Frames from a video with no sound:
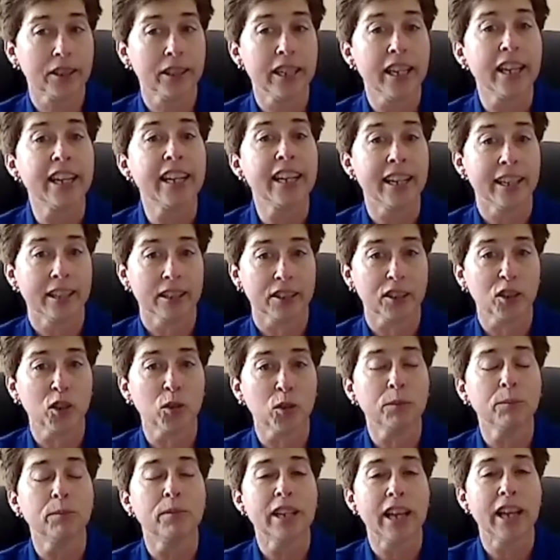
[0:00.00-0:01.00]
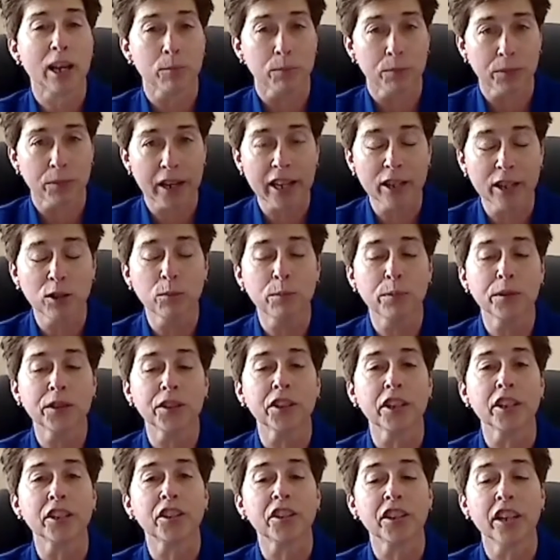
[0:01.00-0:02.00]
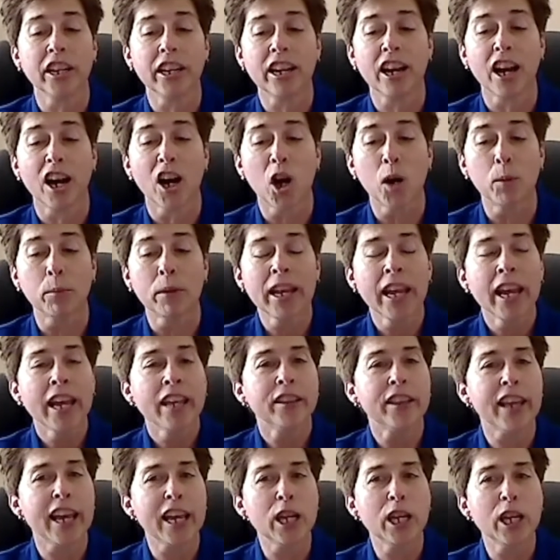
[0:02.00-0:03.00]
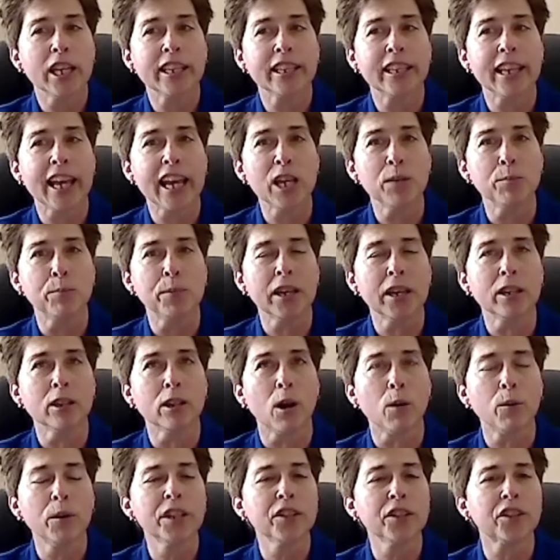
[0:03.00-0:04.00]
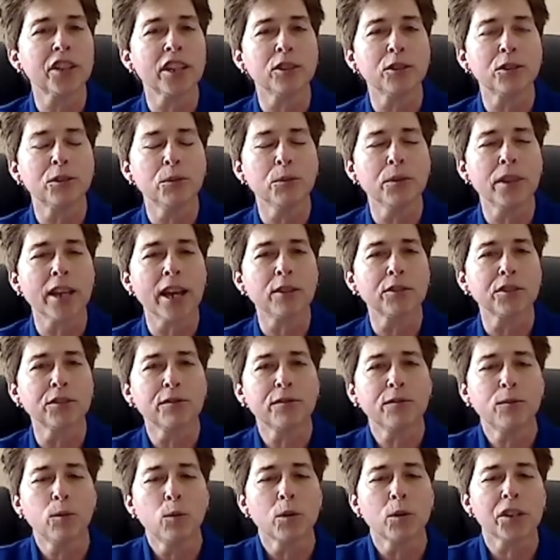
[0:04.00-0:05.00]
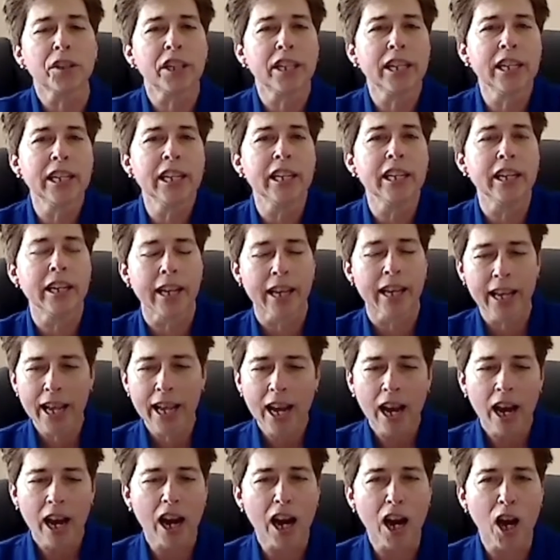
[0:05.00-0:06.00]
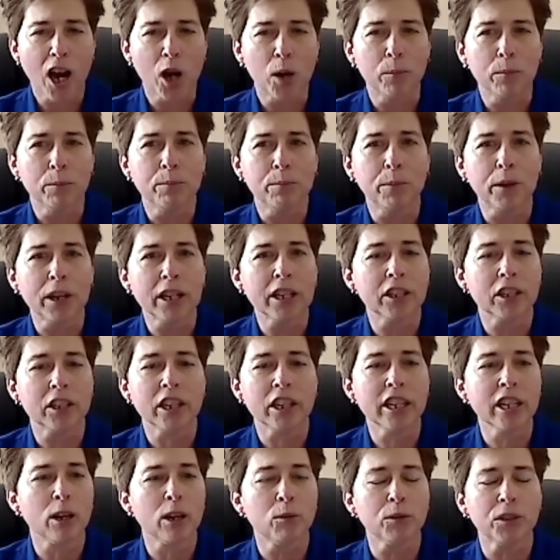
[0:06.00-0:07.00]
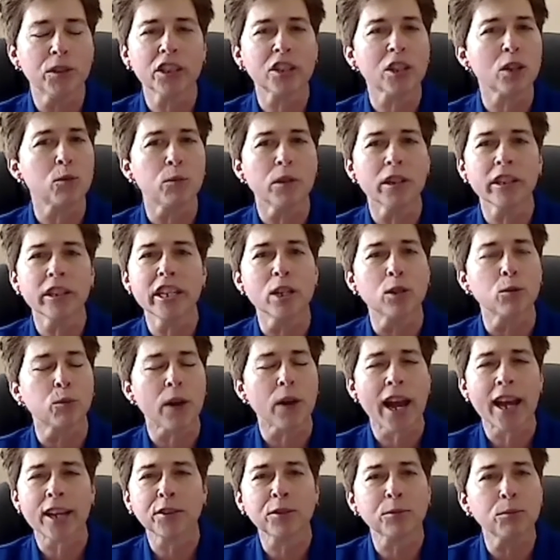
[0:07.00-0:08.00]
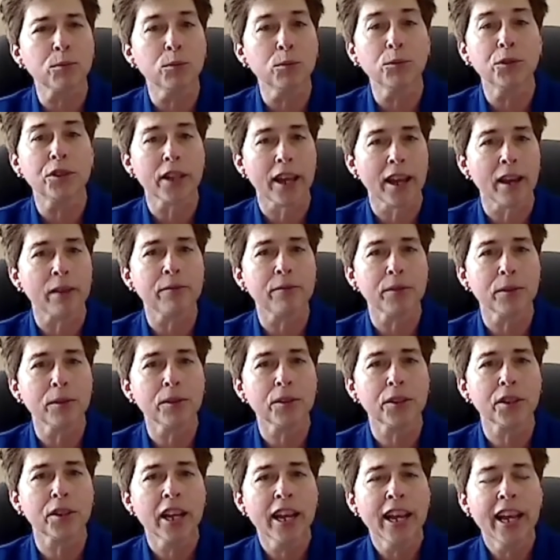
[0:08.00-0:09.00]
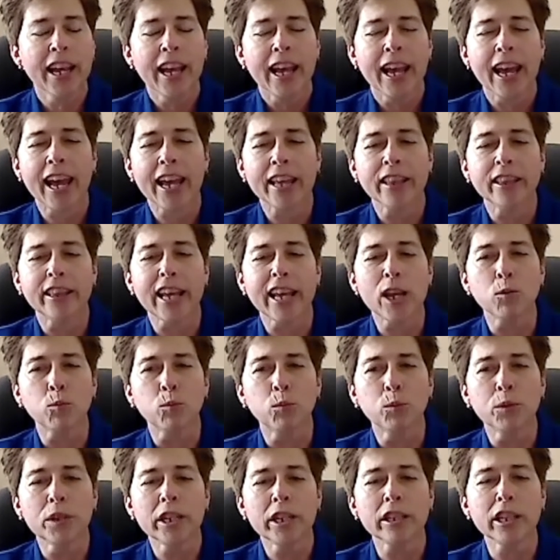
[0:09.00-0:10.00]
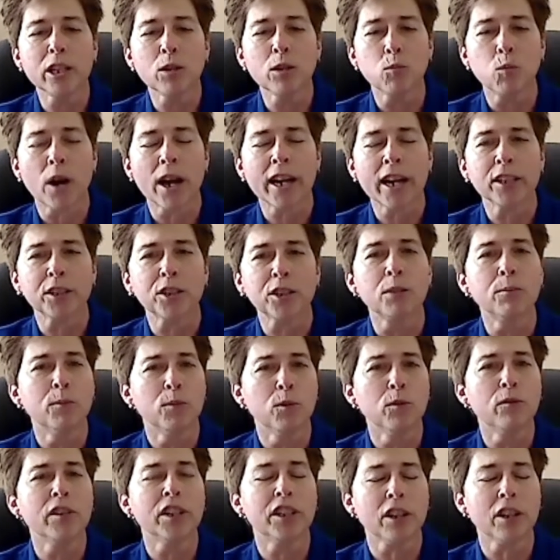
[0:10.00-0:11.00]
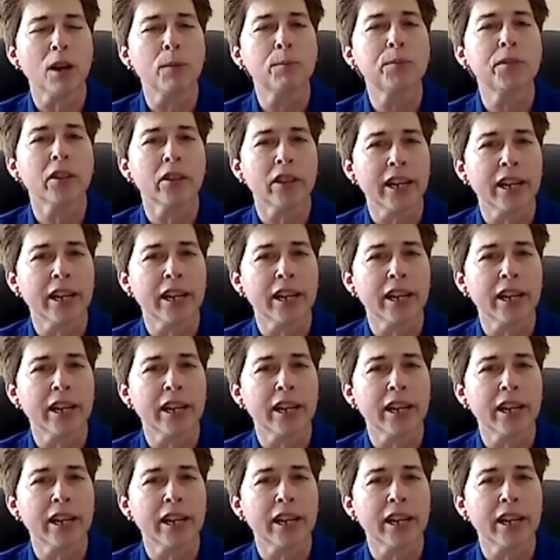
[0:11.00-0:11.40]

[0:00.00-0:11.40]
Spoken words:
it is. Yeah, brand new position. They've been going since 2014, but just a really grassroots effort, and they really wanted to move it up to the